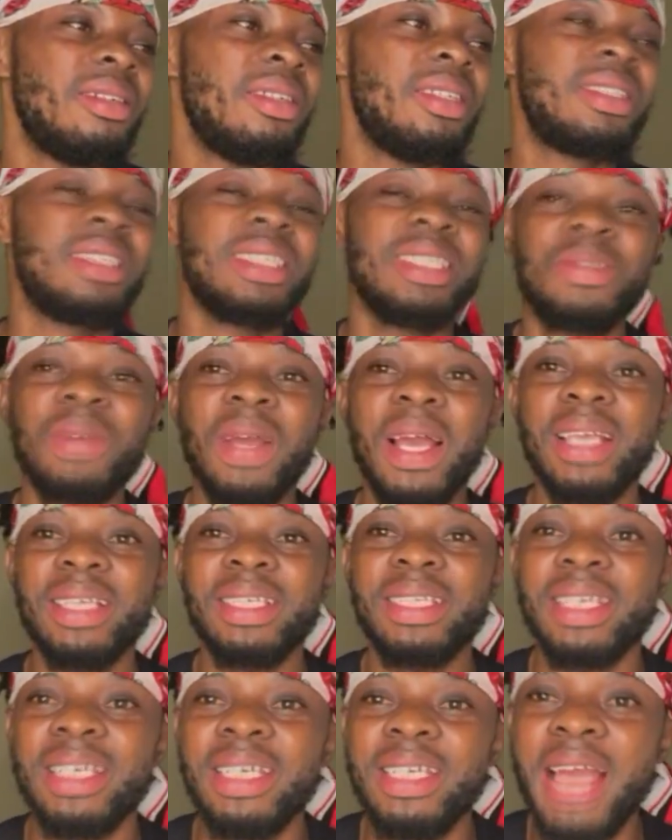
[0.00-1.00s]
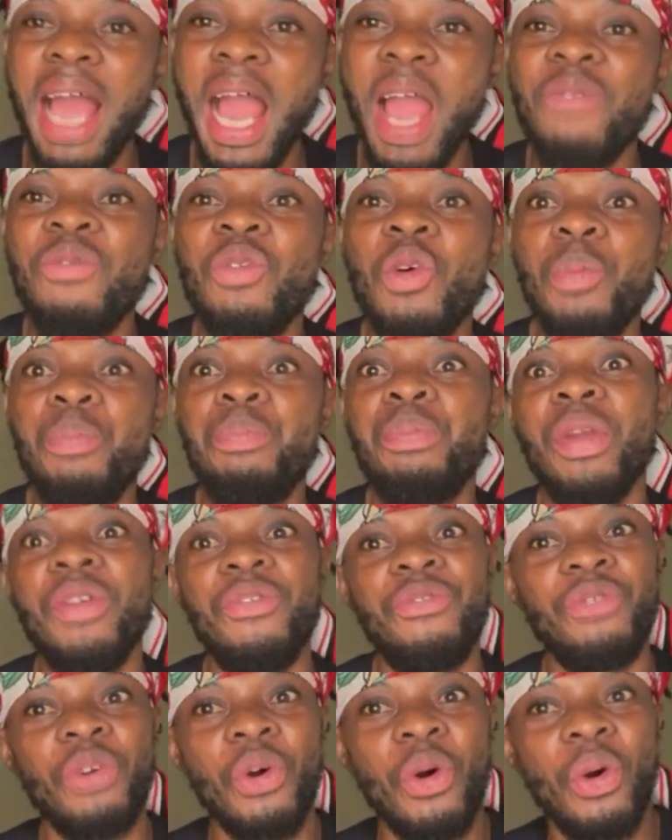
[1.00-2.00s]
It is very, you not even
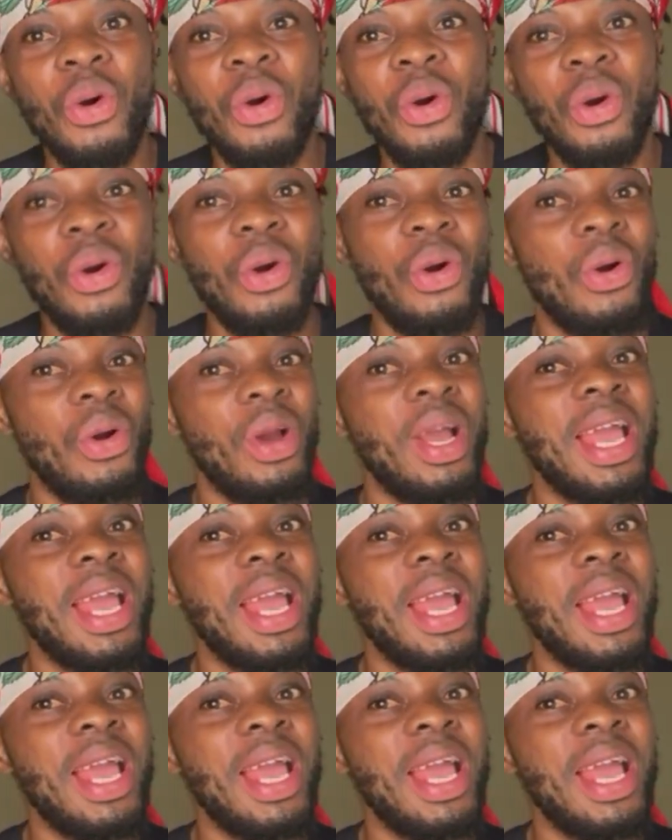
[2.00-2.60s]
pay for